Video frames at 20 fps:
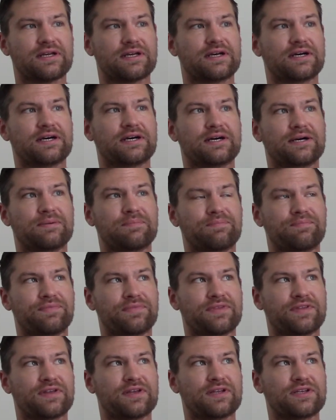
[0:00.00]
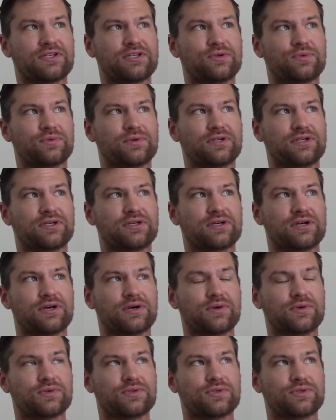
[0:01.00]
um, then you would
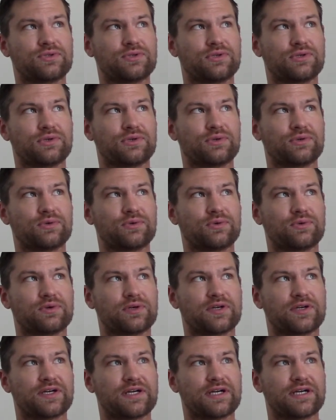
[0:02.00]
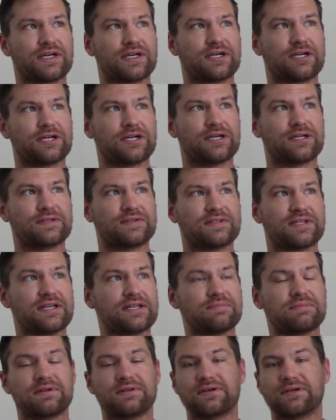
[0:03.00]
go to uh,
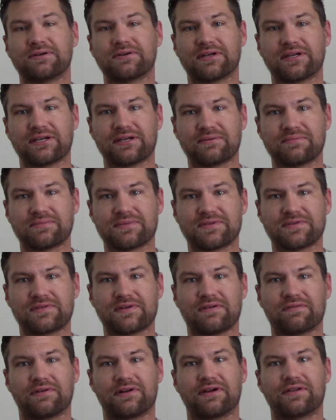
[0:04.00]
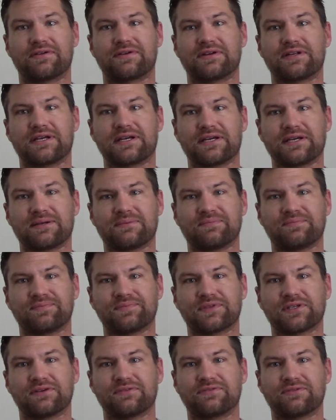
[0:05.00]
10 milligrams every other day
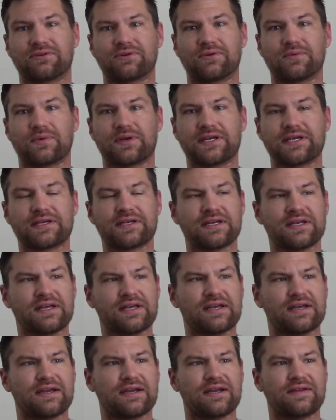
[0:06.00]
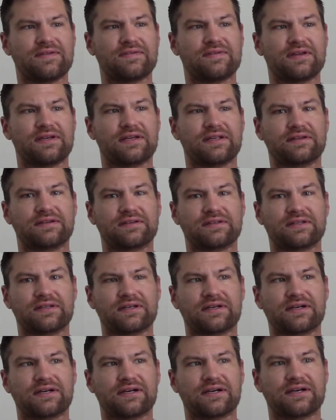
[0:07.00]
for a week. And then
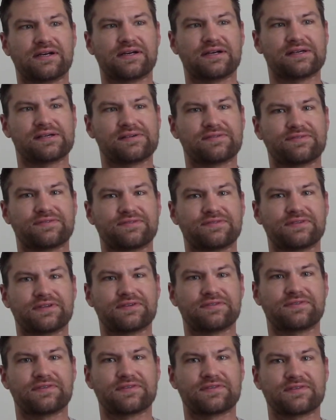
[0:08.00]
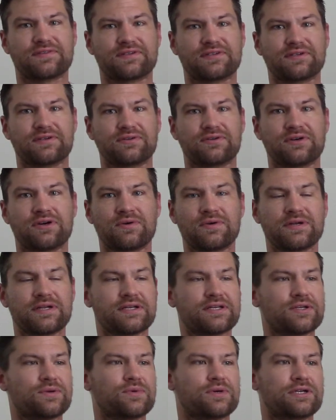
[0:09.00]
uh, if, if it's still
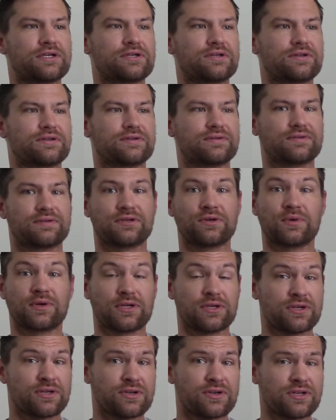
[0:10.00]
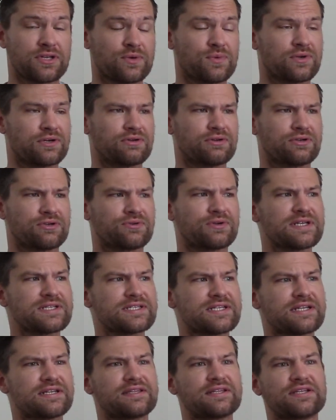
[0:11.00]
going, you want to going good, and you want to
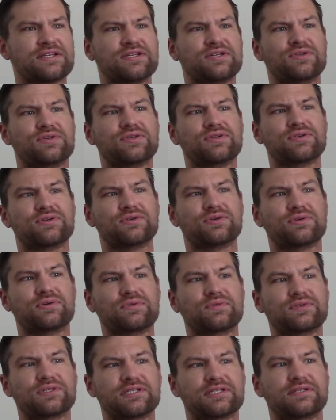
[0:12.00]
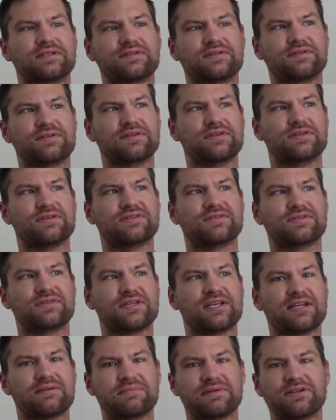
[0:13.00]
increase it, then you do
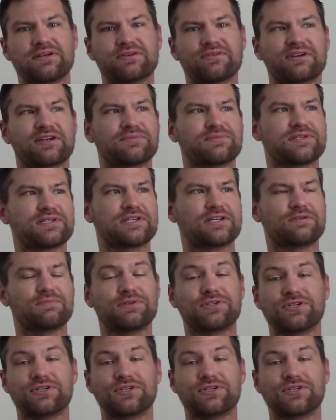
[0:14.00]
10 milligrams still, but